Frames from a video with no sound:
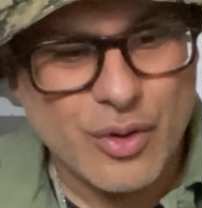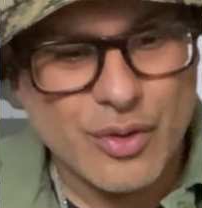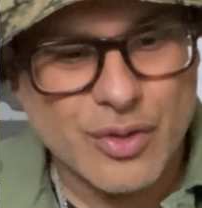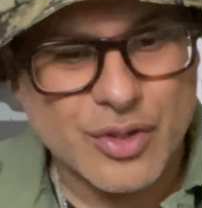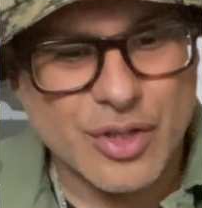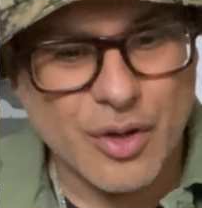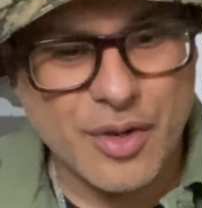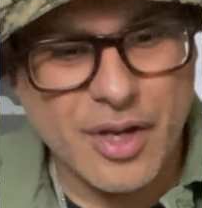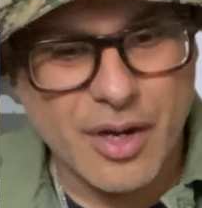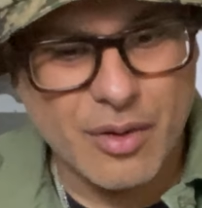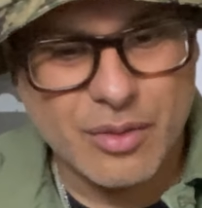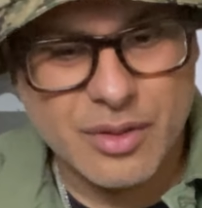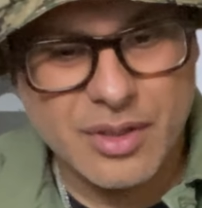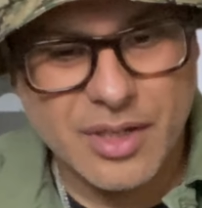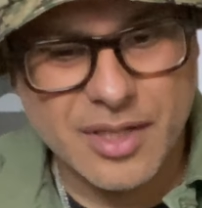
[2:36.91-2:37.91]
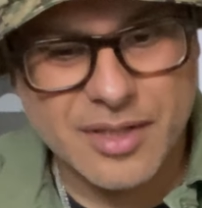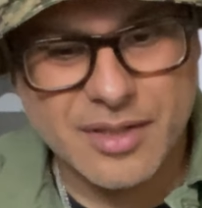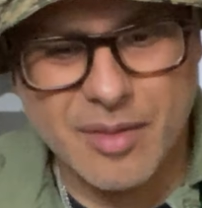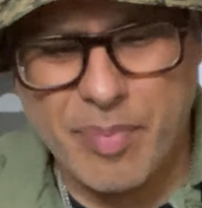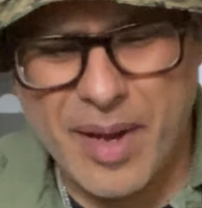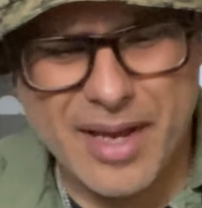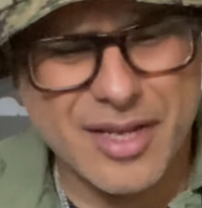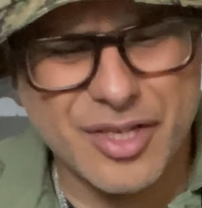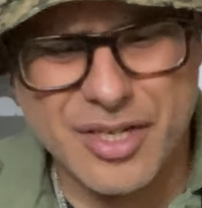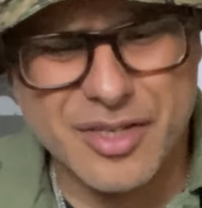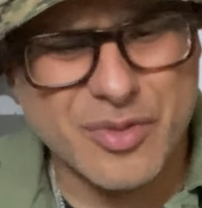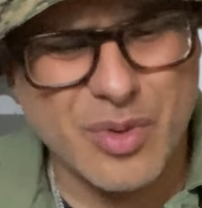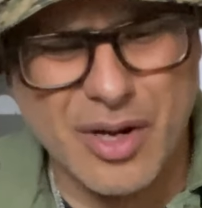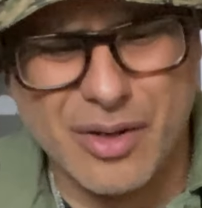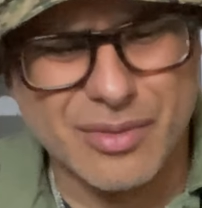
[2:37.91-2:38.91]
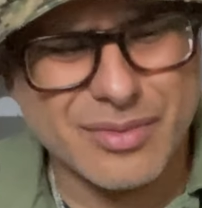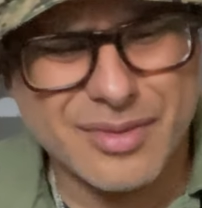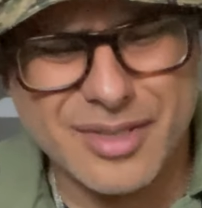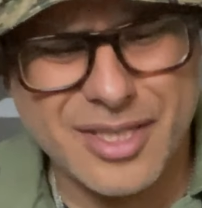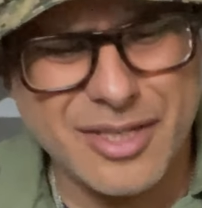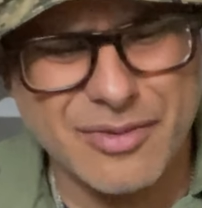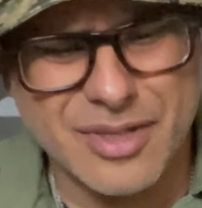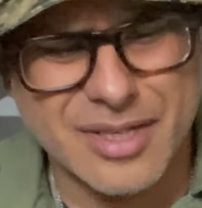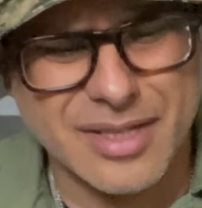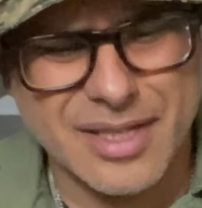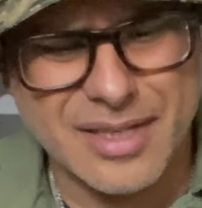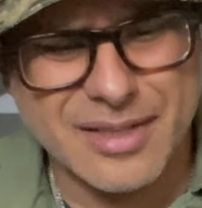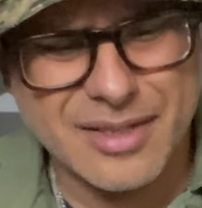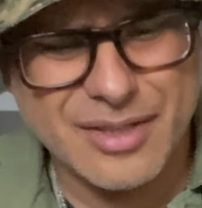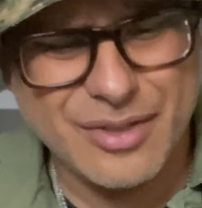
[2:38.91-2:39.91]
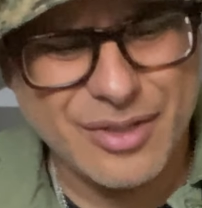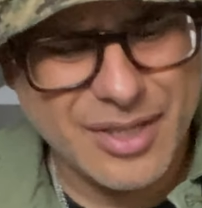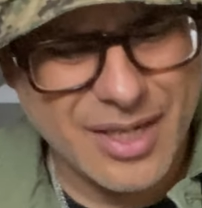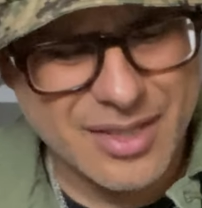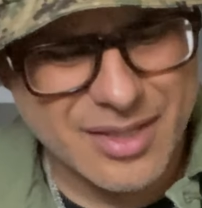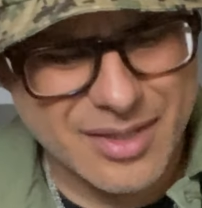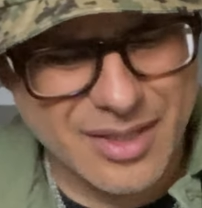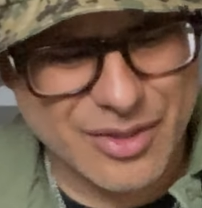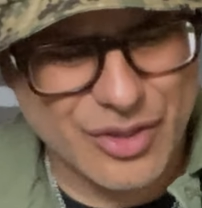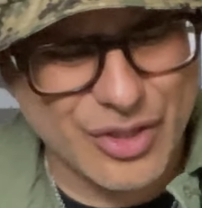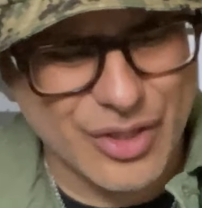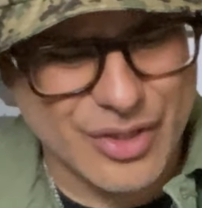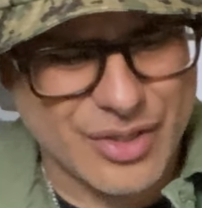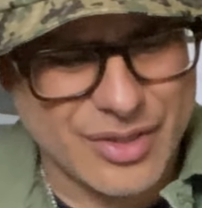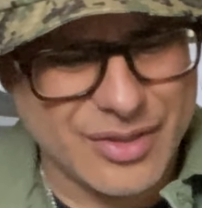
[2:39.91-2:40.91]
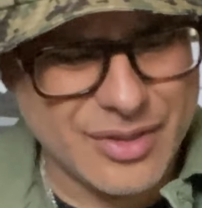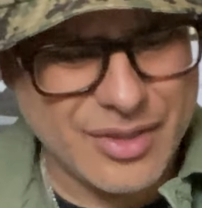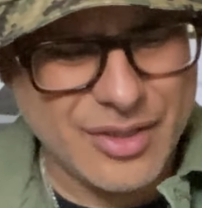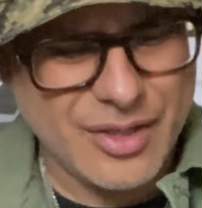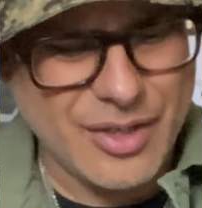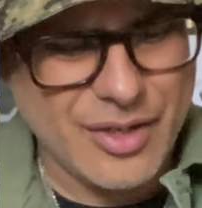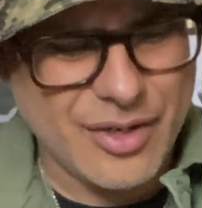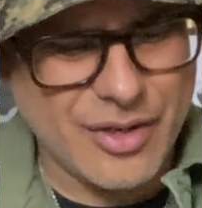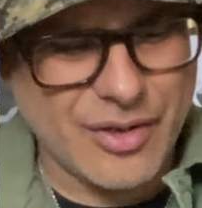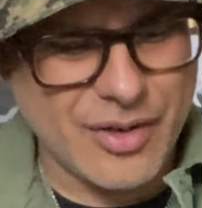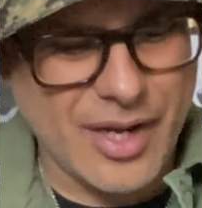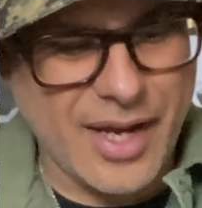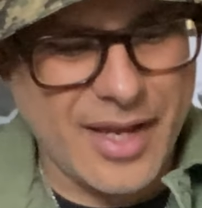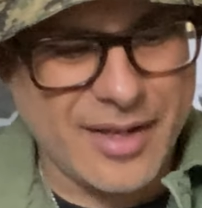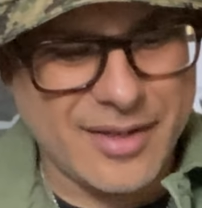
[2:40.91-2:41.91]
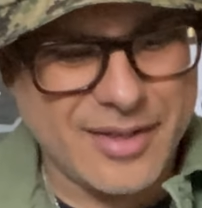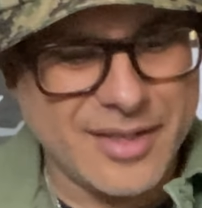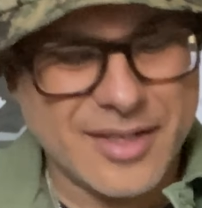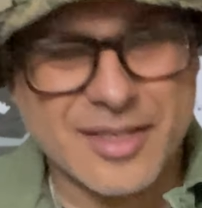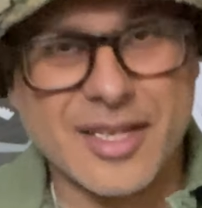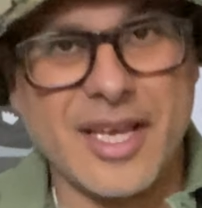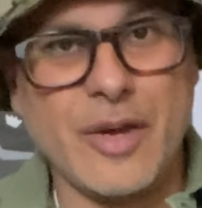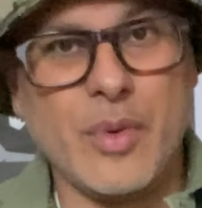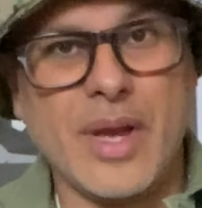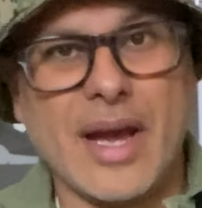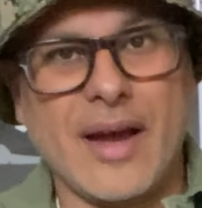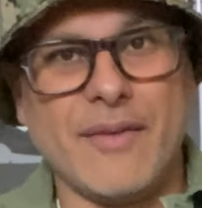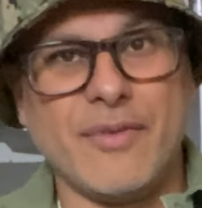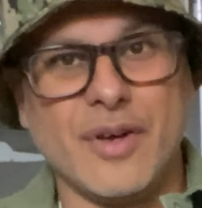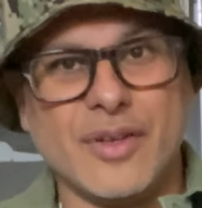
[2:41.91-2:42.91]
So, yo, that's the packaging as well. Seriously, you guys have done good. All right, so here we have